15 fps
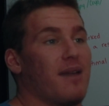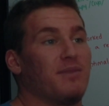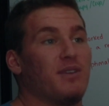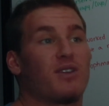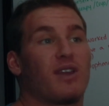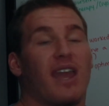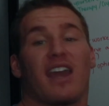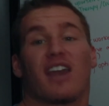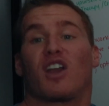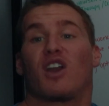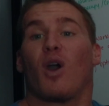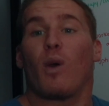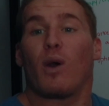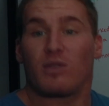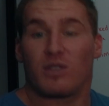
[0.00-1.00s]
You can't
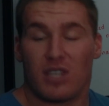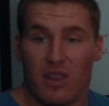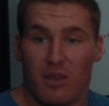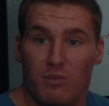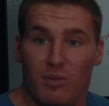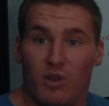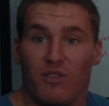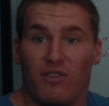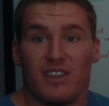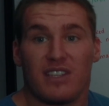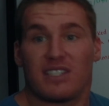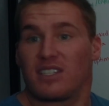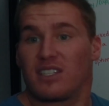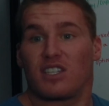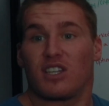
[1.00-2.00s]
go to the
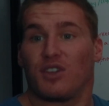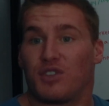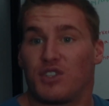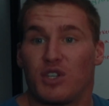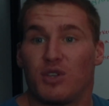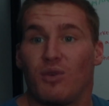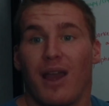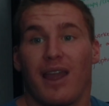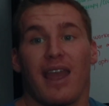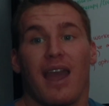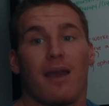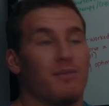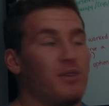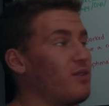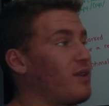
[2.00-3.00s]
movies until 2
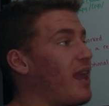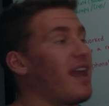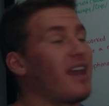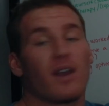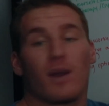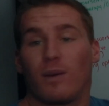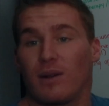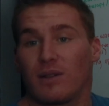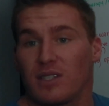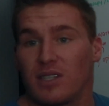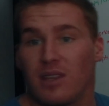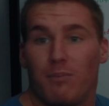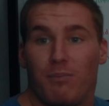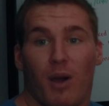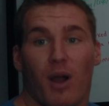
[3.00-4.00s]
a.m. You can't go out to
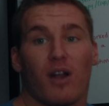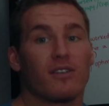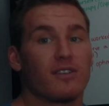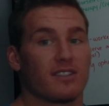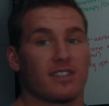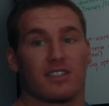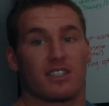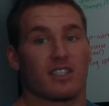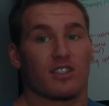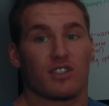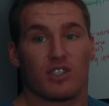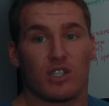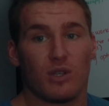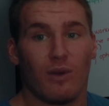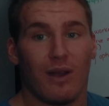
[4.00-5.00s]
the bars until
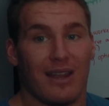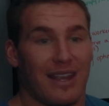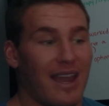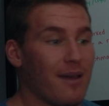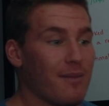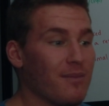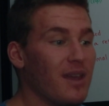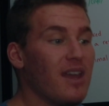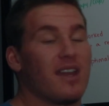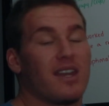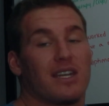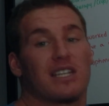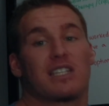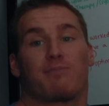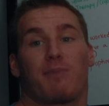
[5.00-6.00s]
2 a.m.
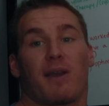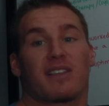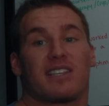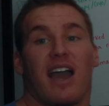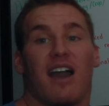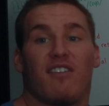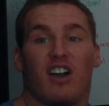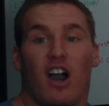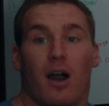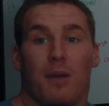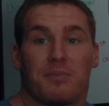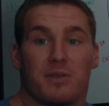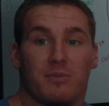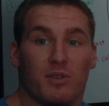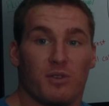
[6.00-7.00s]
and expect to have
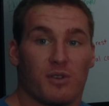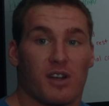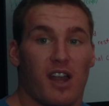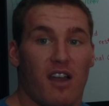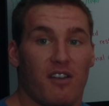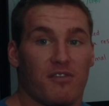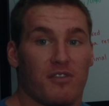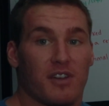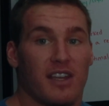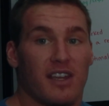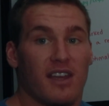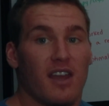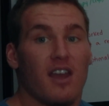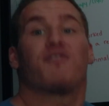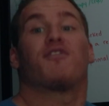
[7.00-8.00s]
optimal
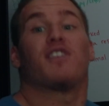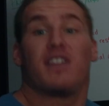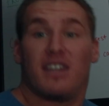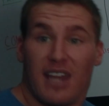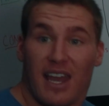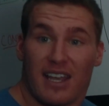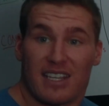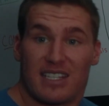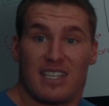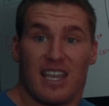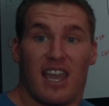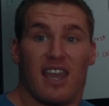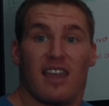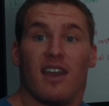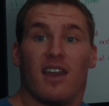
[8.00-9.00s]
recovery for the next
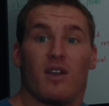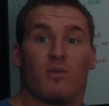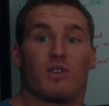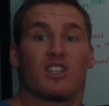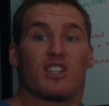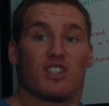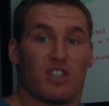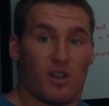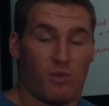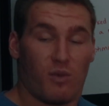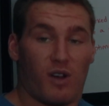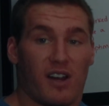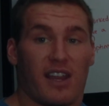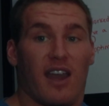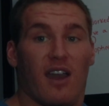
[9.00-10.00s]
day, which is your
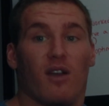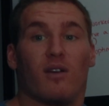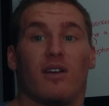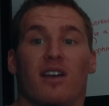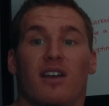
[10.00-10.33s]
workout.